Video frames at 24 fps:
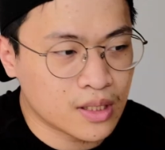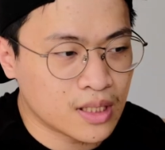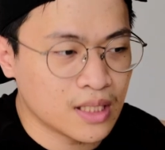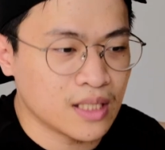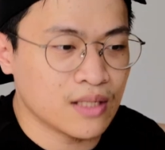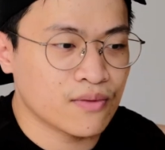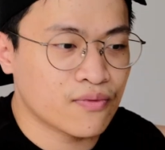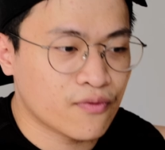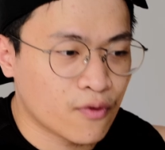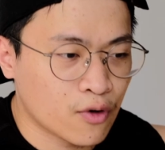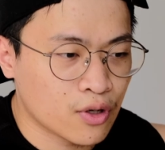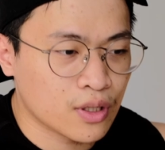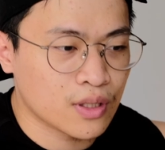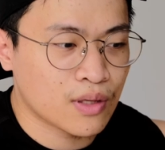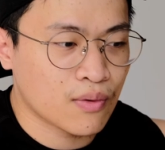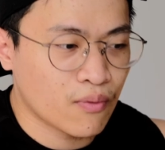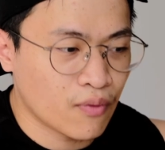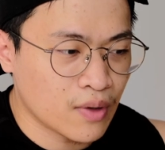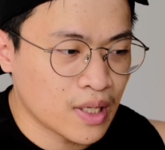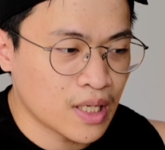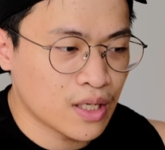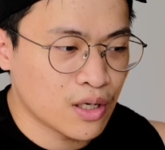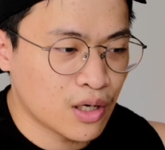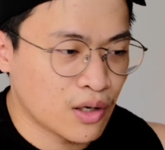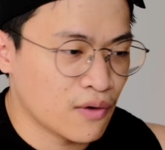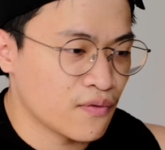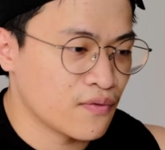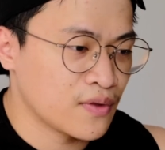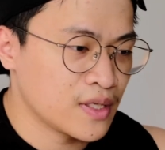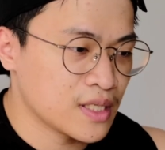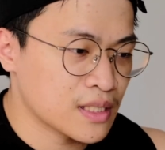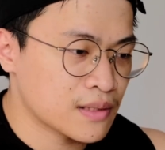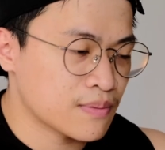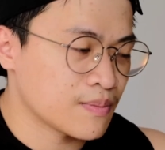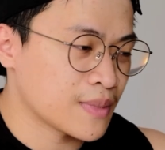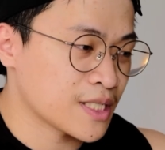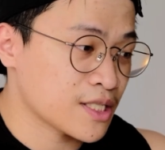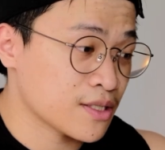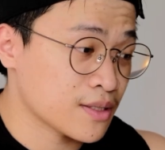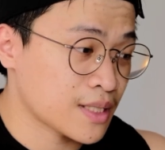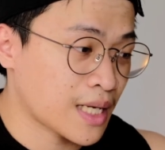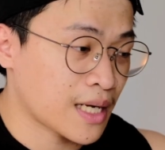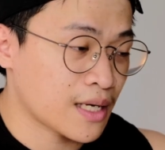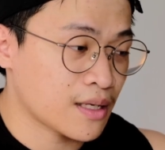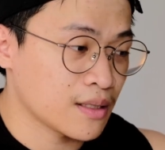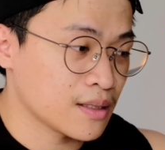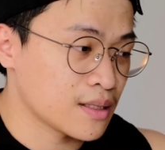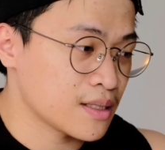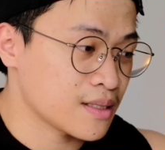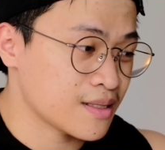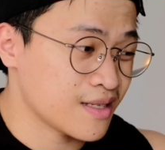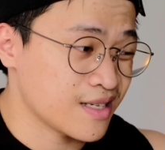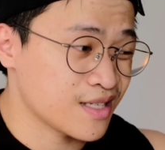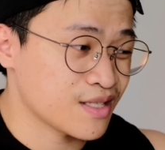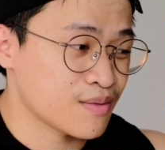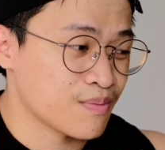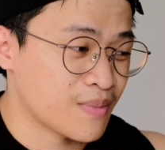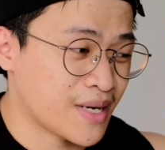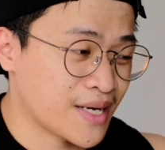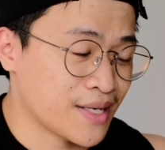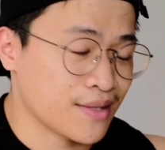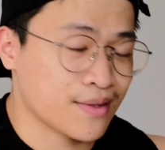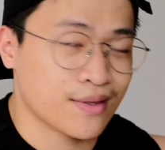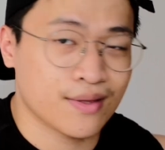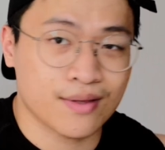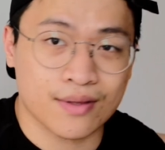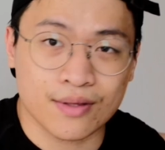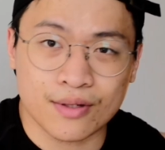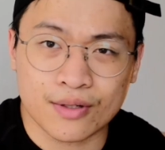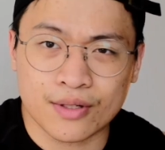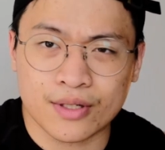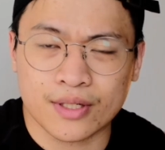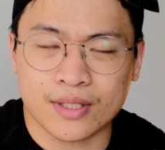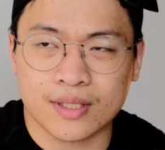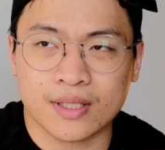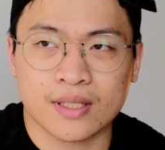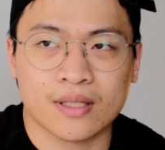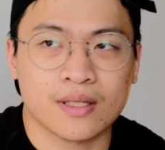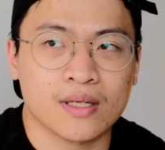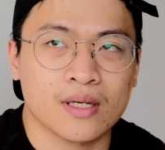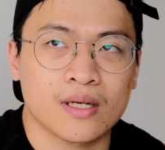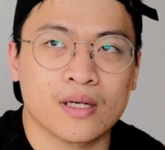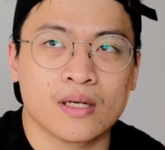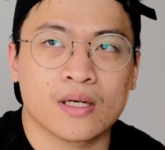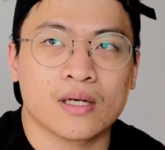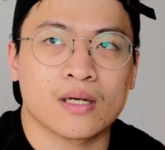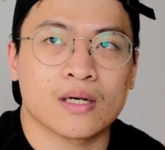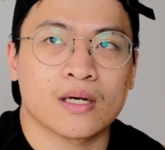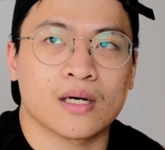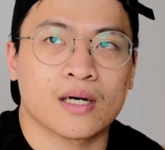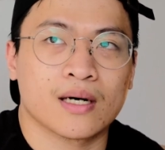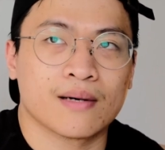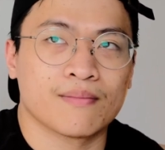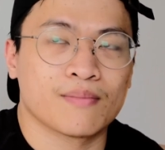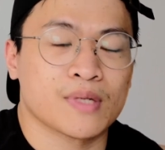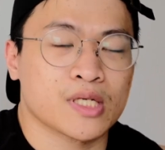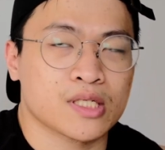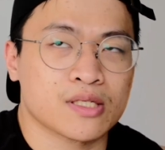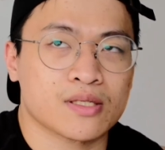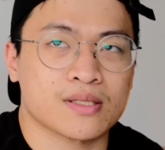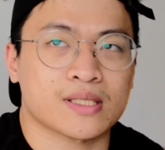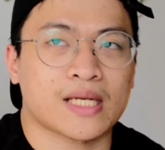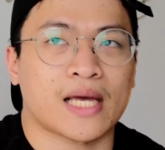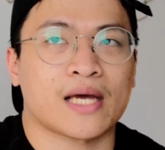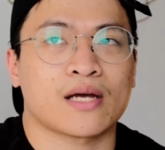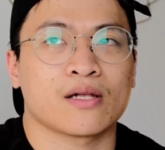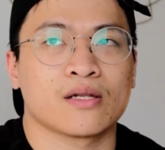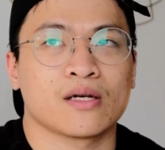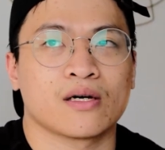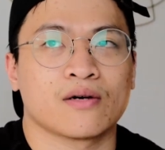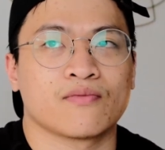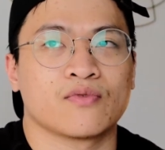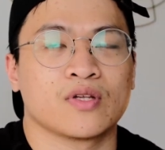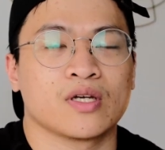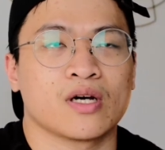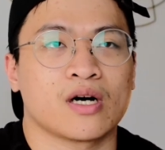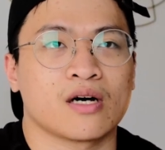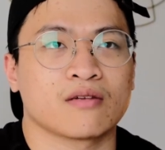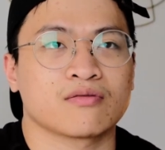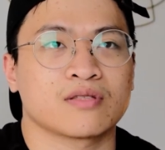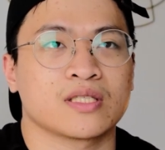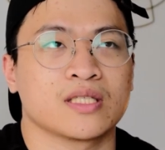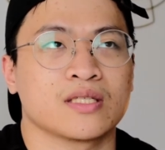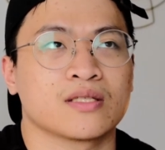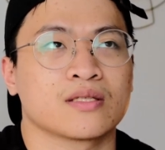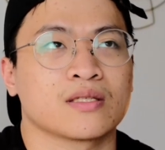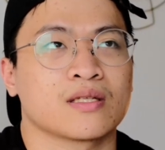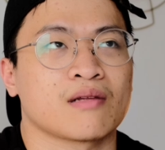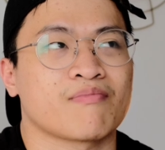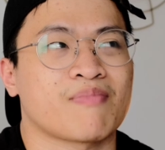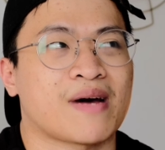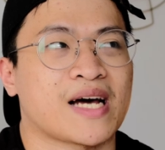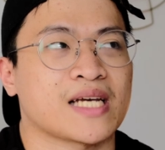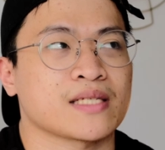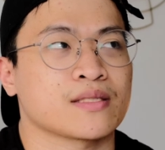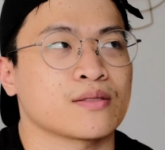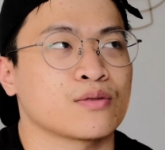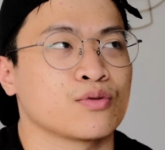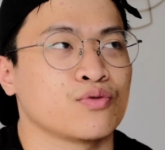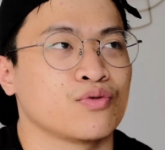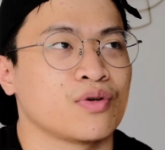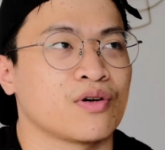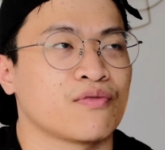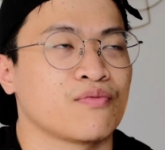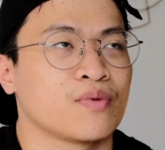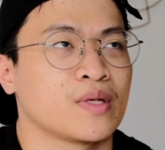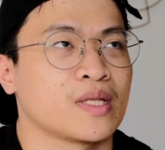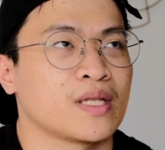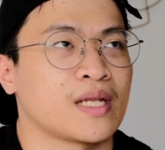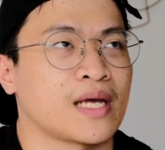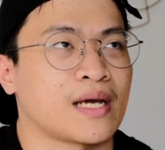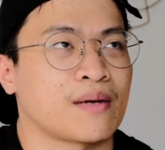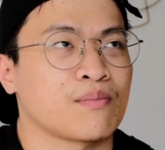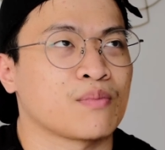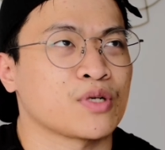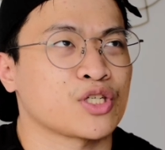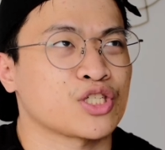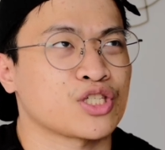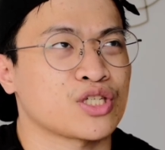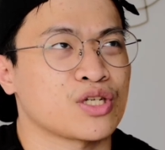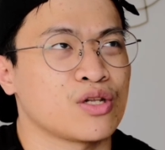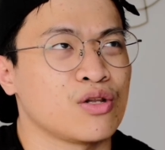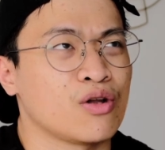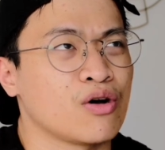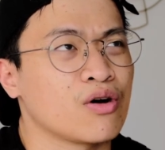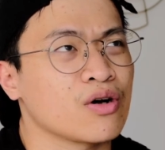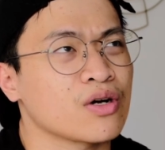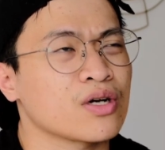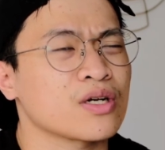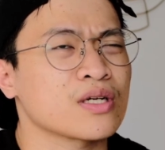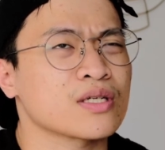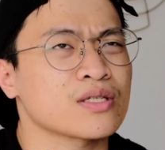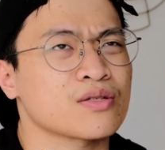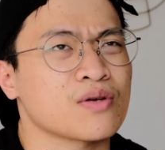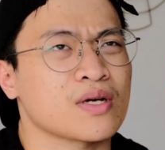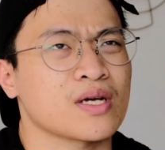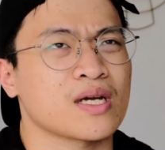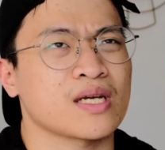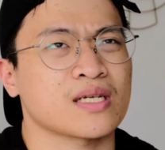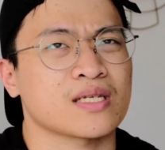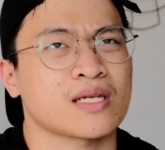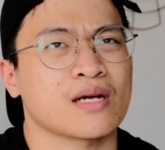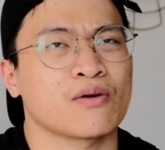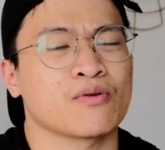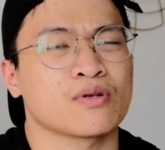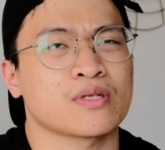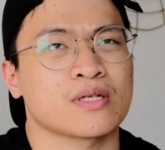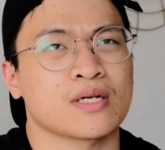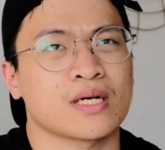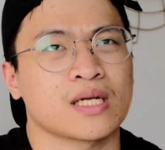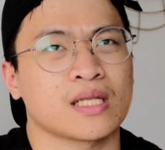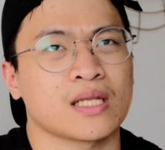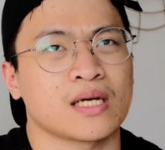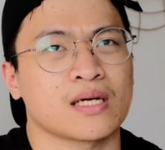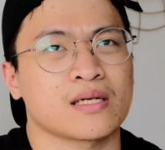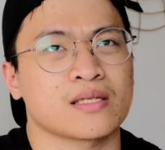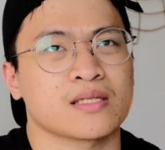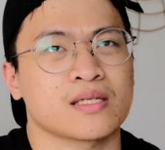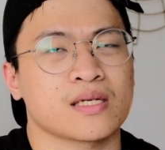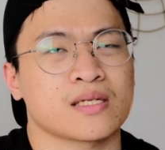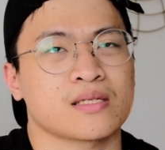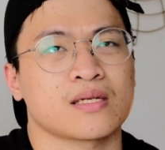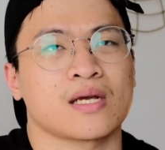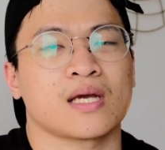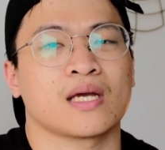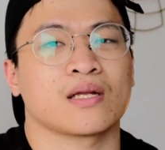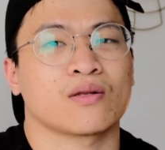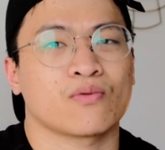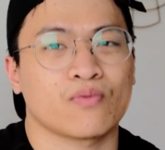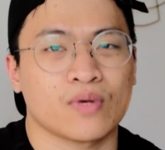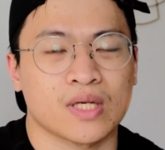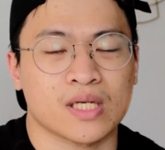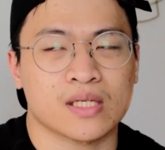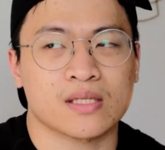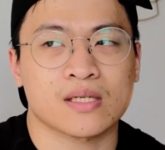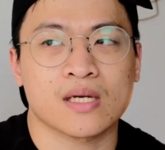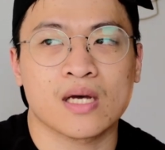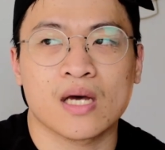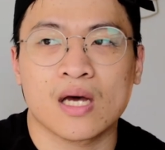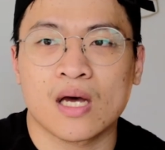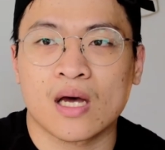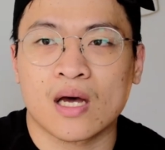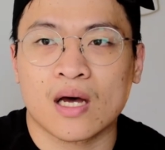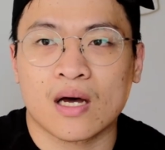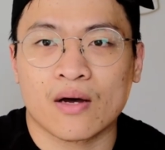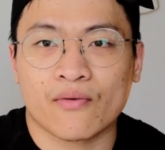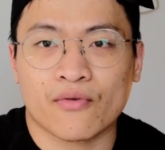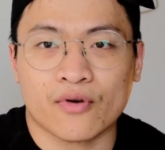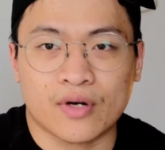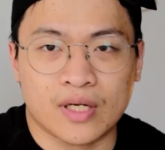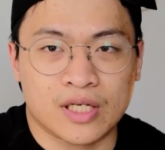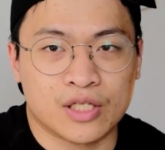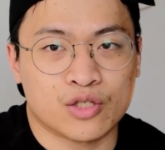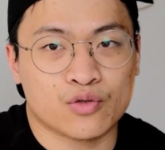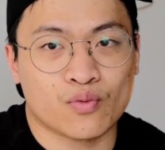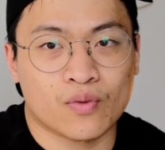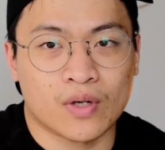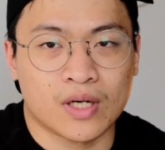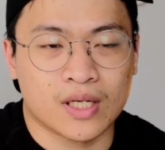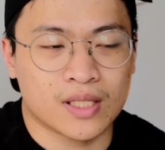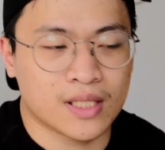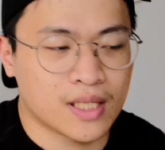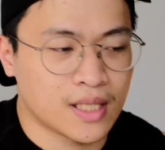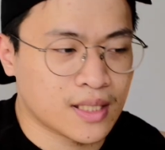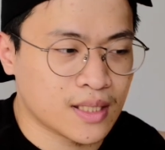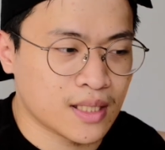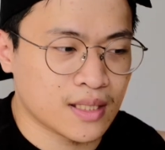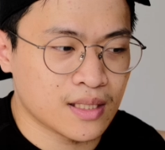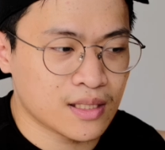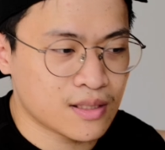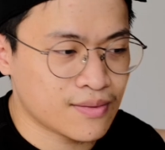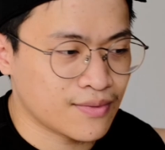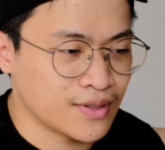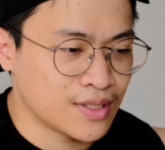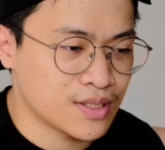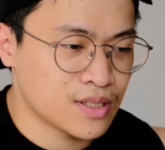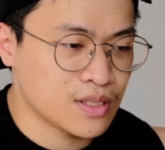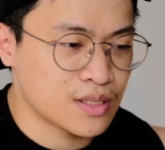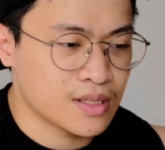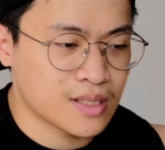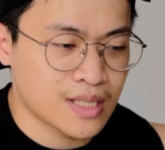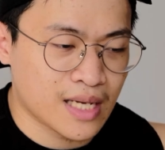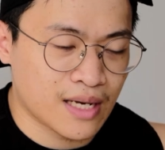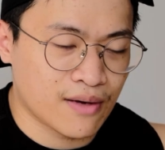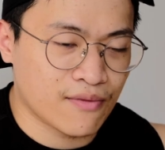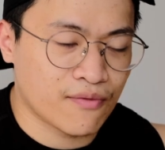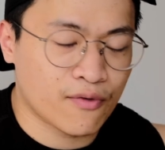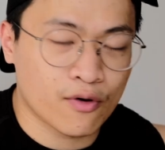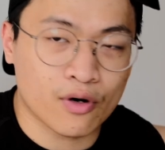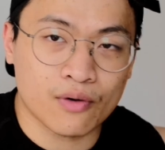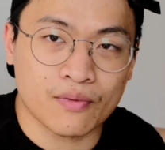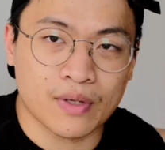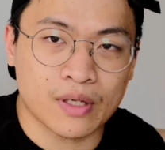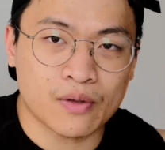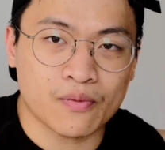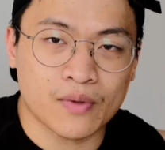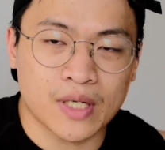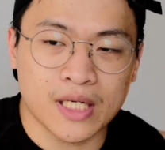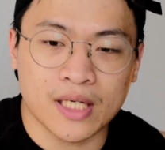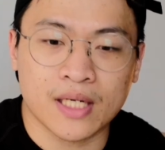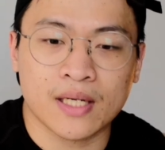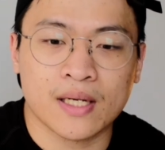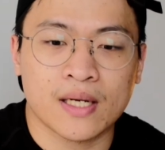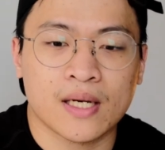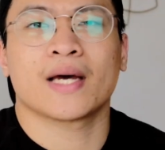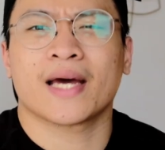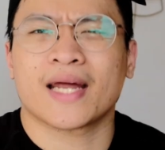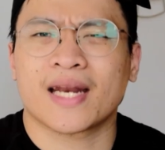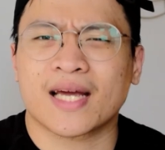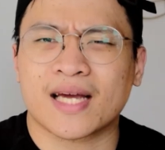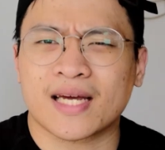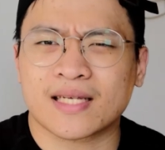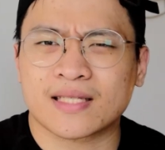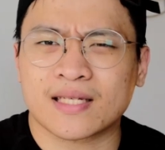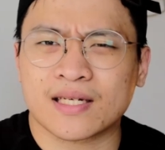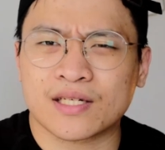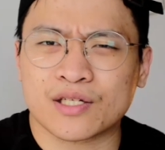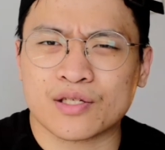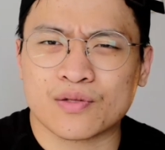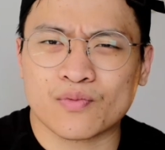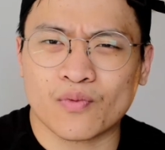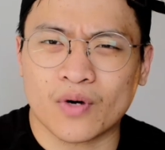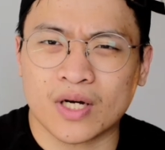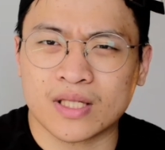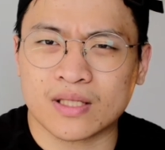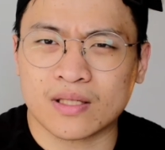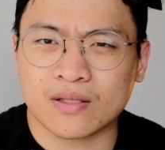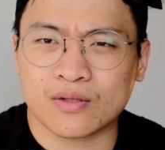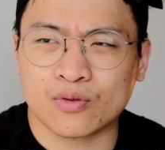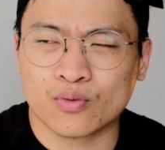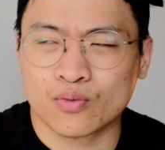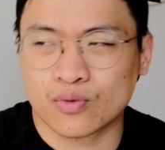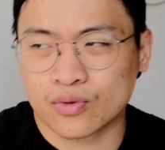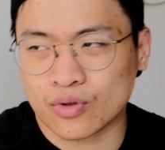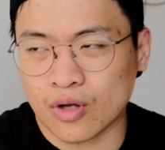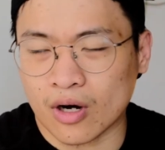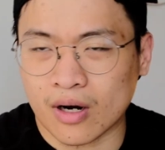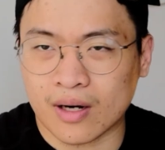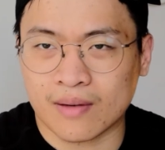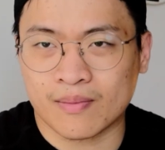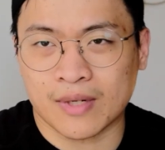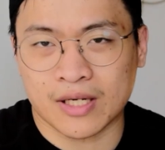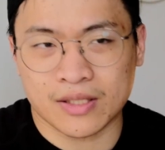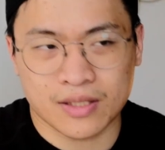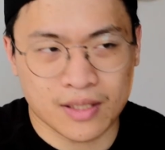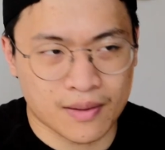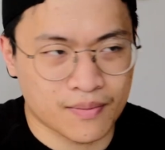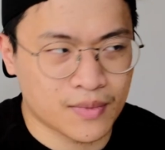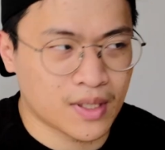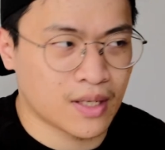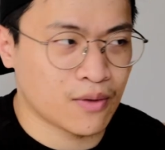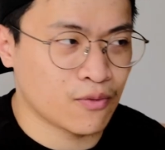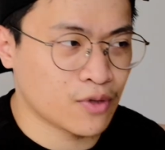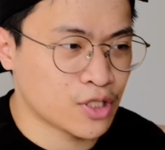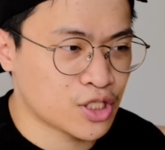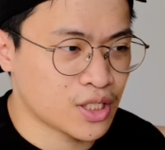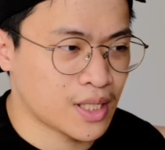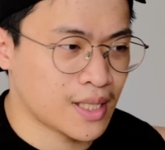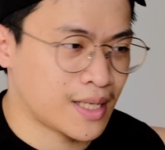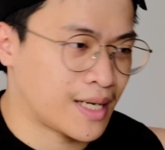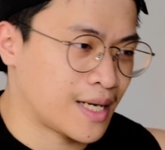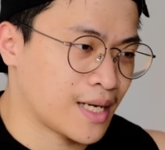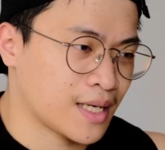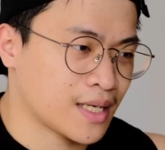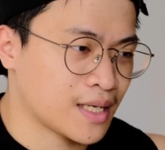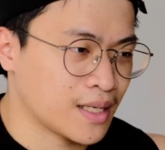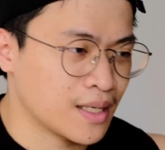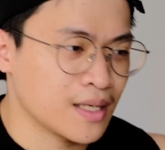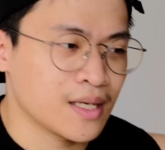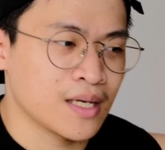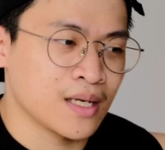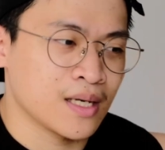the 4th week of this mesocycle. This is my third mesocycle of the off season. The past two have been like much longer. So I guess that was around like 6 to 8 weeks for each one. And then this one is just a 4-week one. And I guess I just wanted to talk about something which I like